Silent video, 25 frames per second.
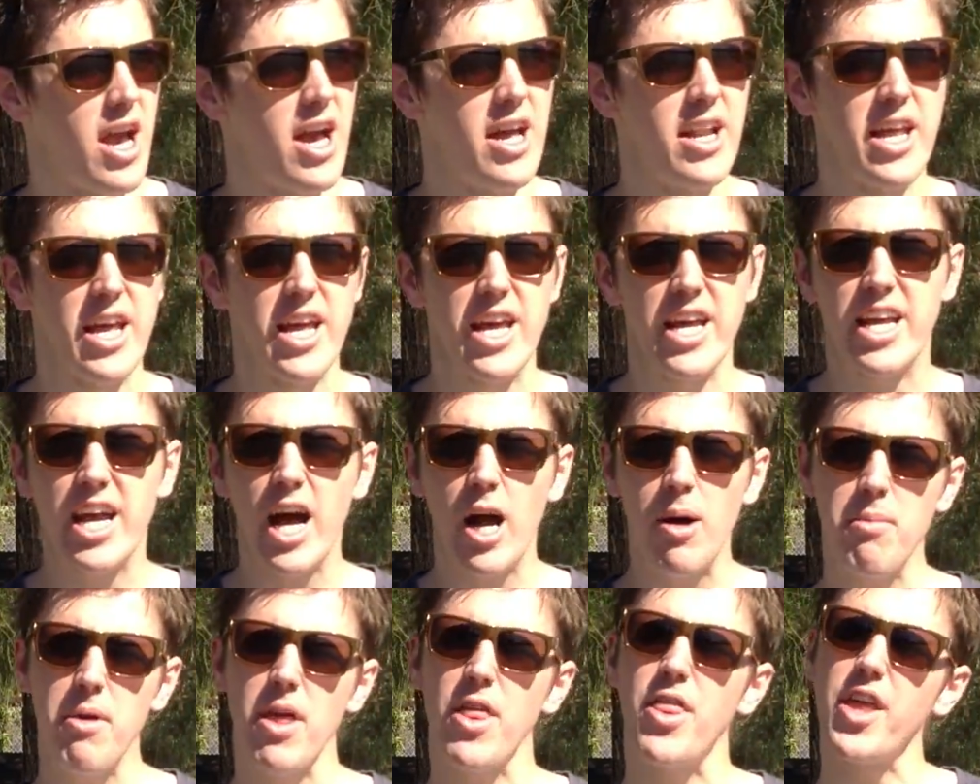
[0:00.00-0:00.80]
And it
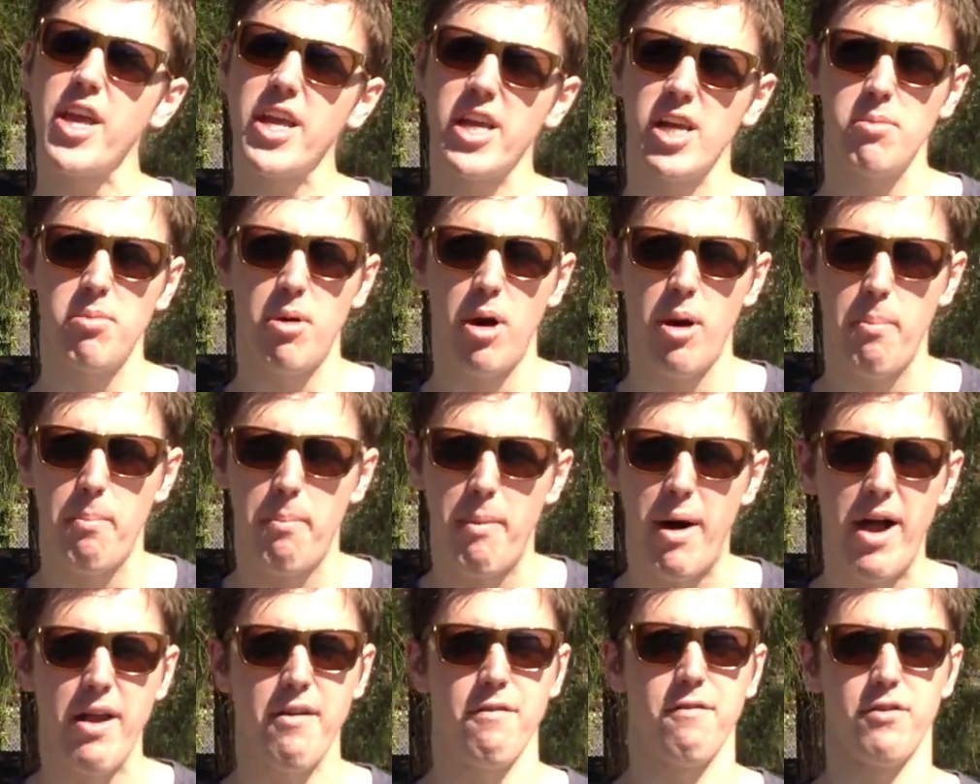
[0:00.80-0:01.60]
got me thinking
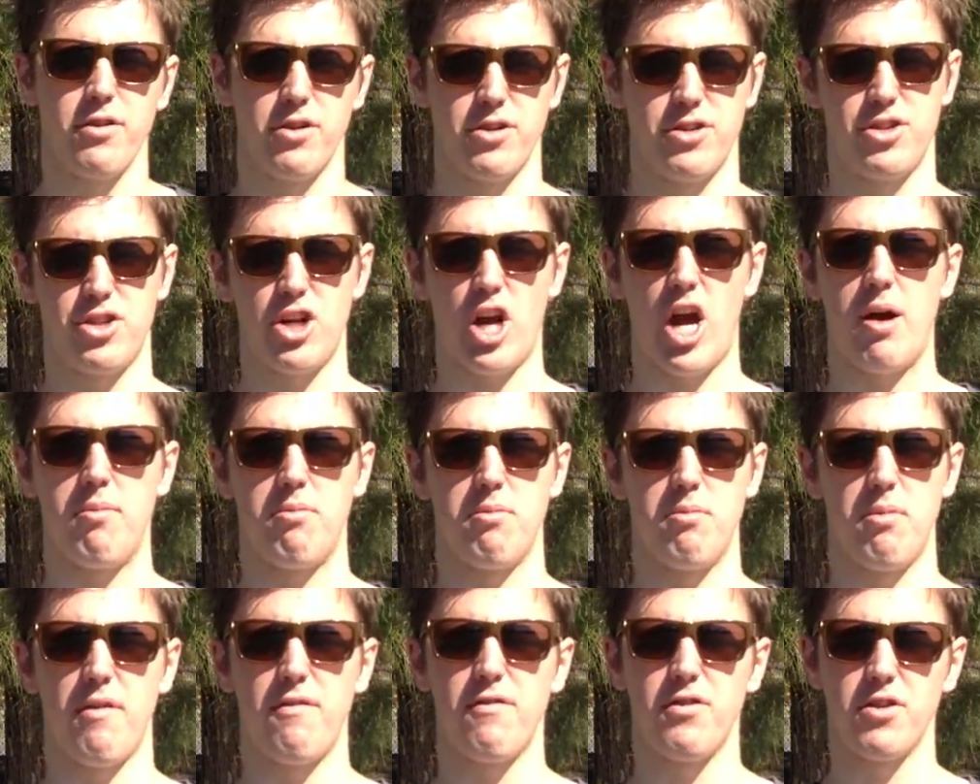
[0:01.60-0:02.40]
about my first
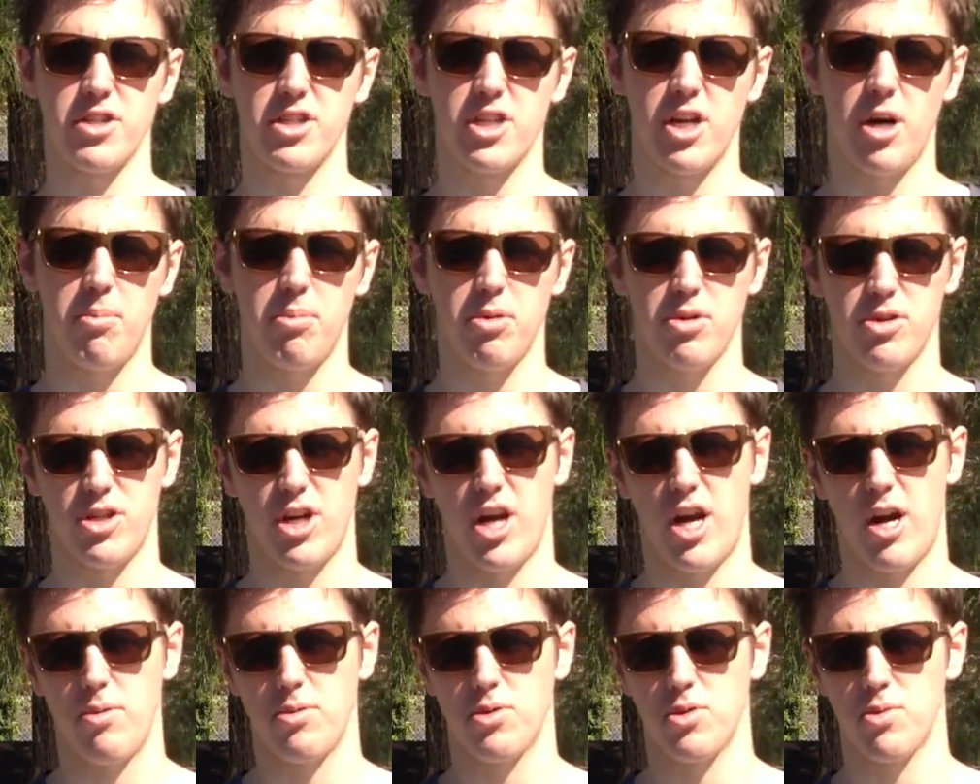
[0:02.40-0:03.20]
job, and my first couple of
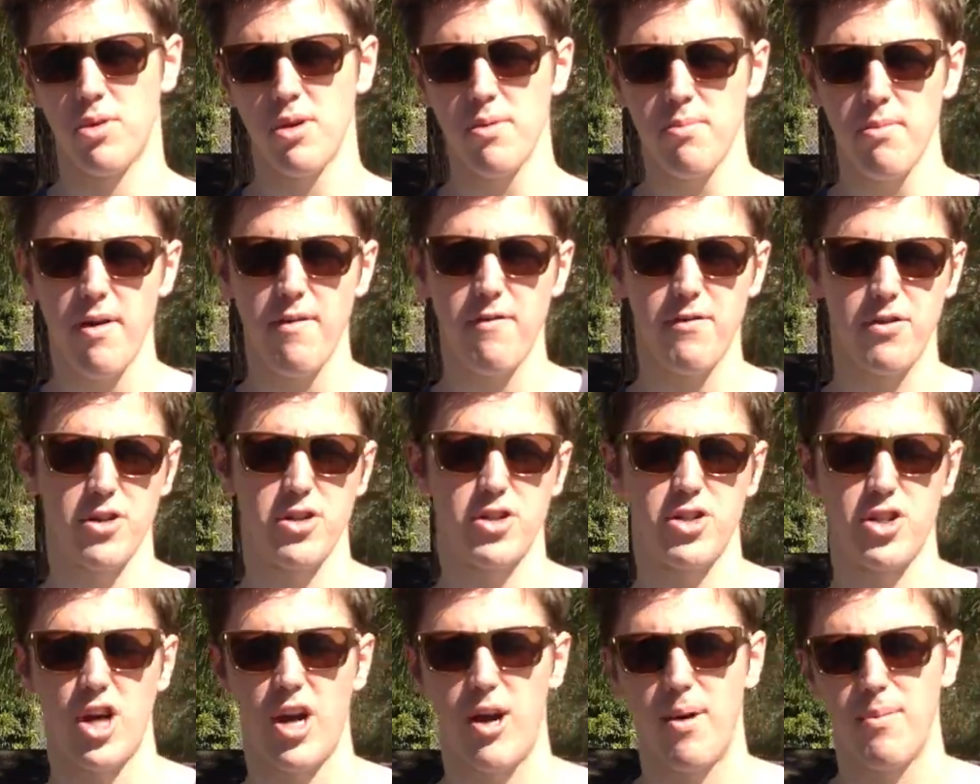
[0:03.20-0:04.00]
jobs. And one of my
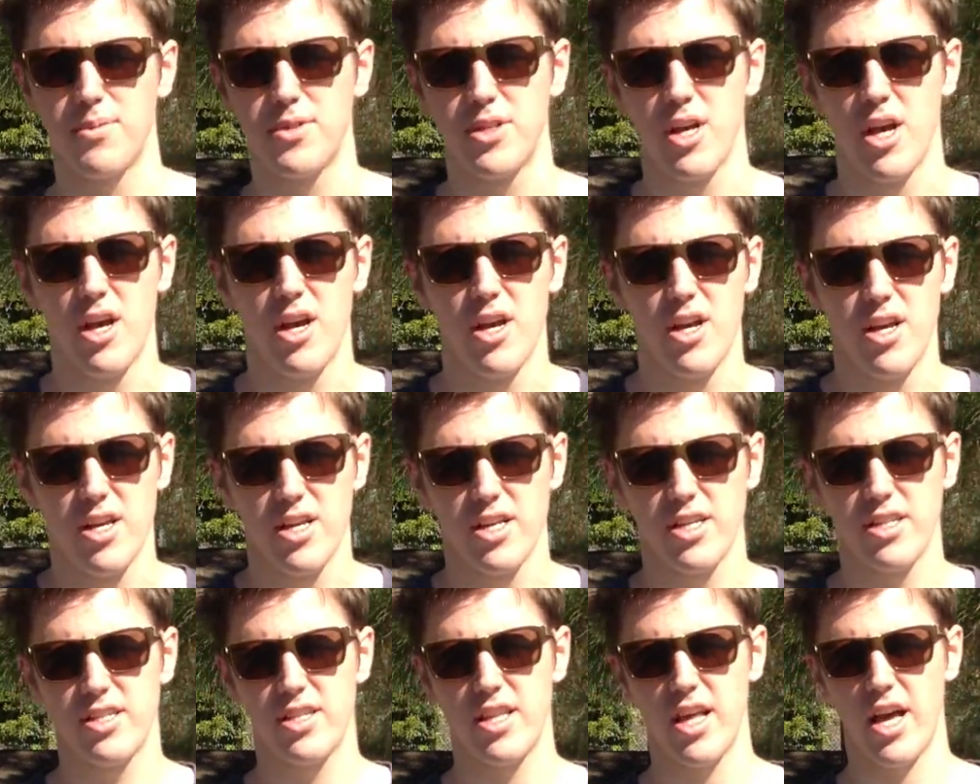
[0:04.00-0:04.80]
first jobs
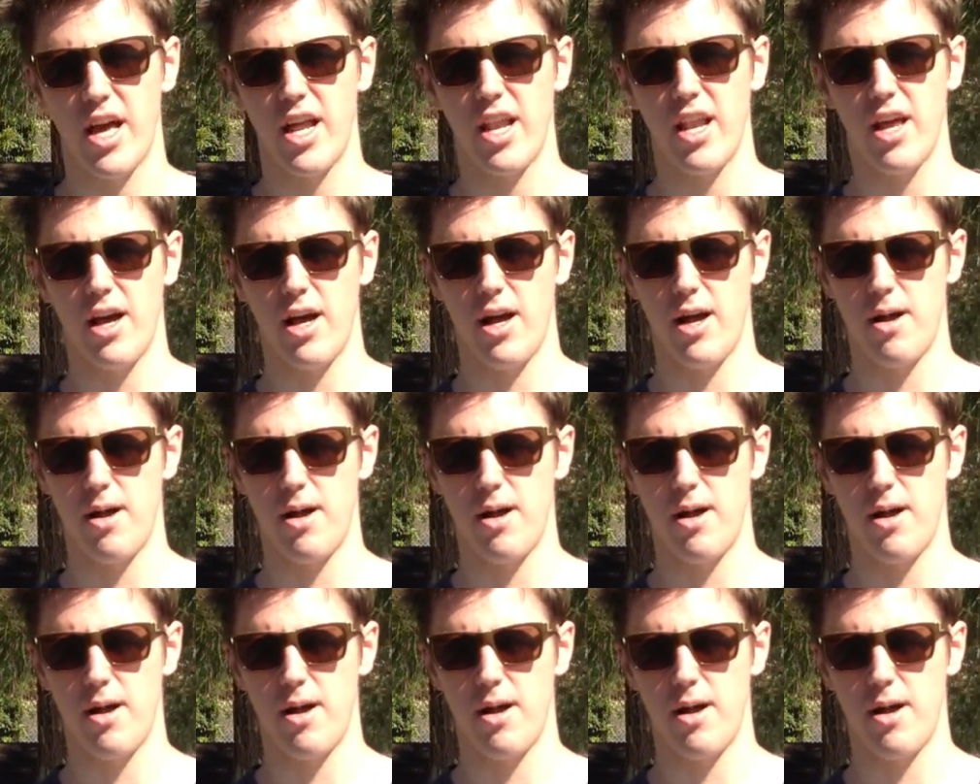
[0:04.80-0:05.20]
is that